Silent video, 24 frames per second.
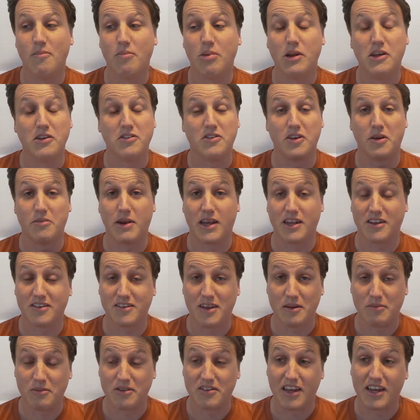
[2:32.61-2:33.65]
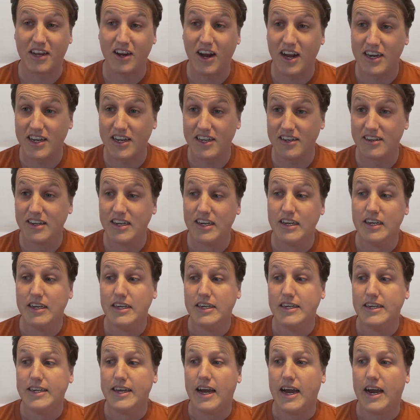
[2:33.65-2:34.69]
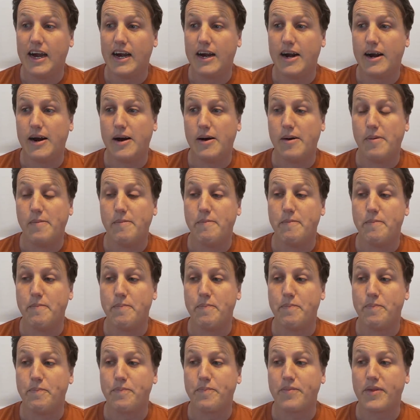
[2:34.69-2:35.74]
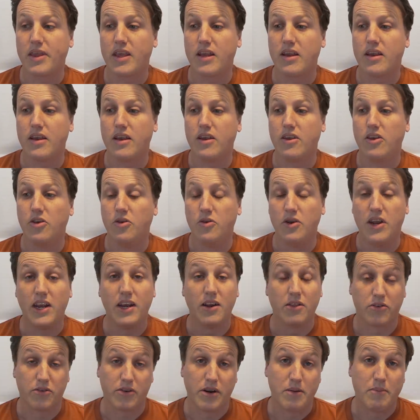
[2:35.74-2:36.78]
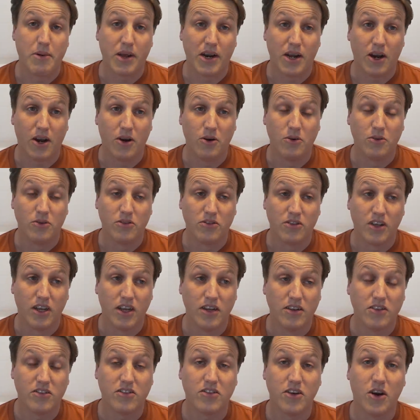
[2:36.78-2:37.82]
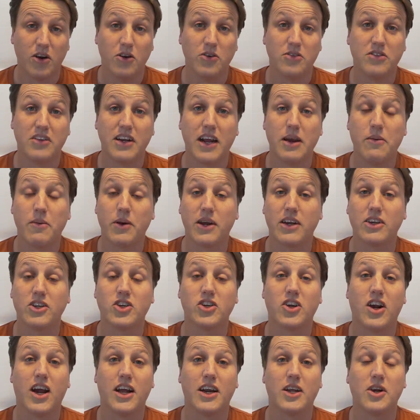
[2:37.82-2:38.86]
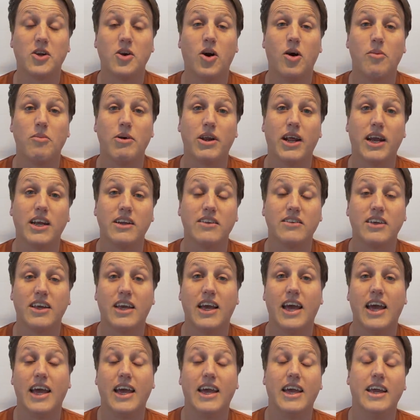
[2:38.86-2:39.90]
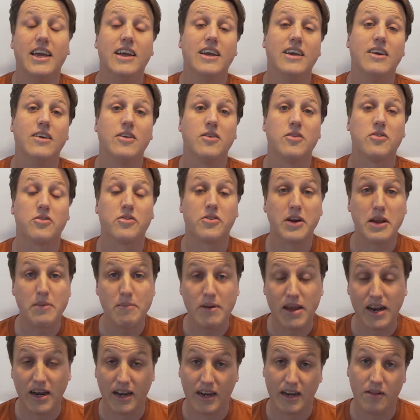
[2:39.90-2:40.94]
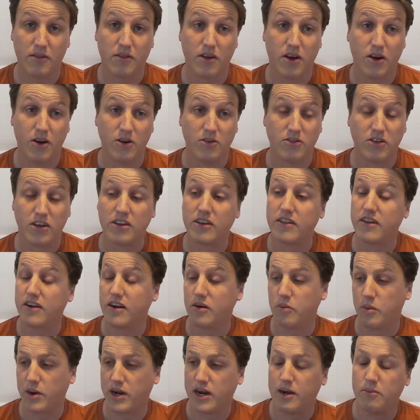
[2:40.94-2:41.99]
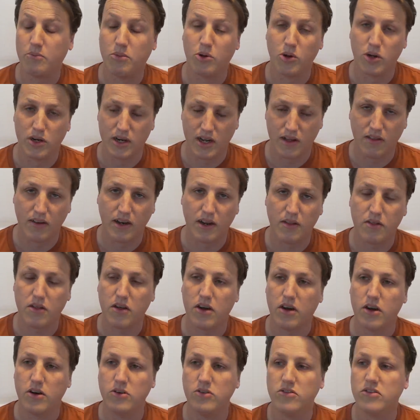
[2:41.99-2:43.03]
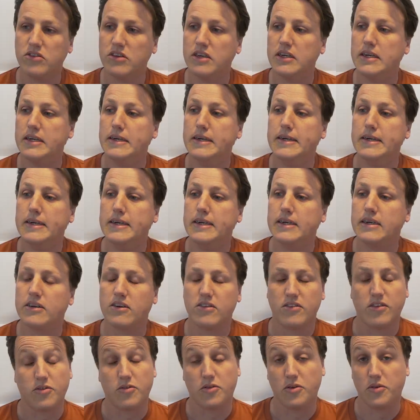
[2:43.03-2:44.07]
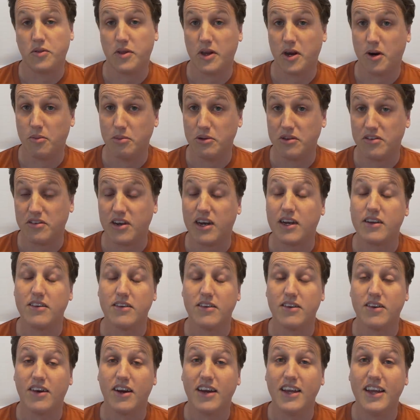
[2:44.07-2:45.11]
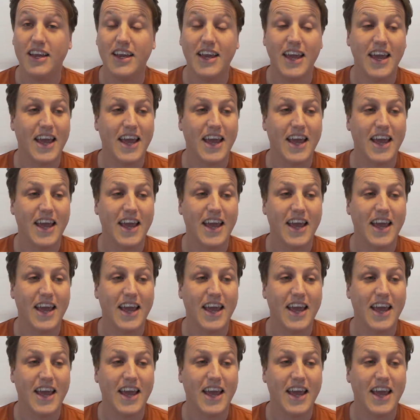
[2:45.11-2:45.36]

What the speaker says: Please don't make the same mistake I did. You need a 3 meter hose. So today we're gonna try and accommodate a 3 meter length of hose under there. I went out and bought another length of hose because I threw the old bits out, didn't I?